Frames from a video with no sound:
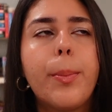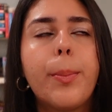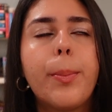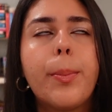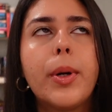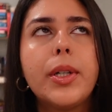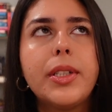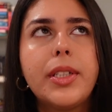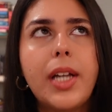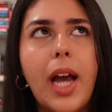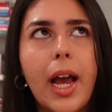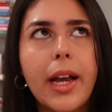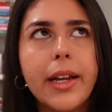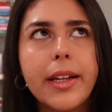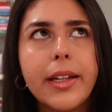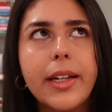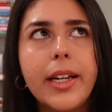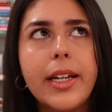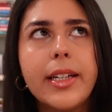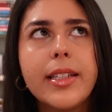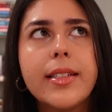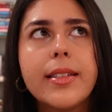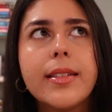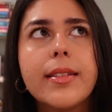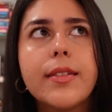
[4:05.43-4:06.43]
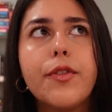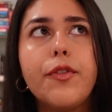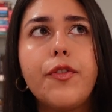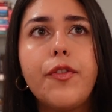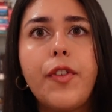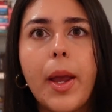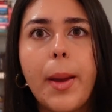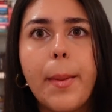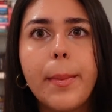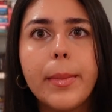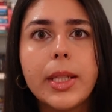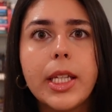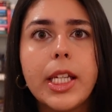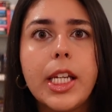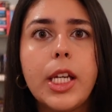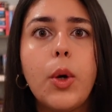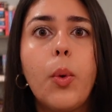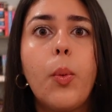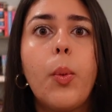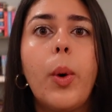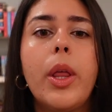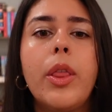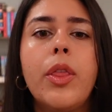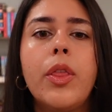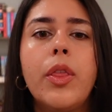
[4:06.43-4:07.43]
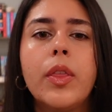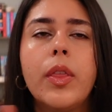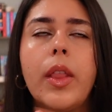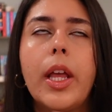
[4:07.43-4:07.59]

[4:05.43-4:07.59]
protagonist's family when,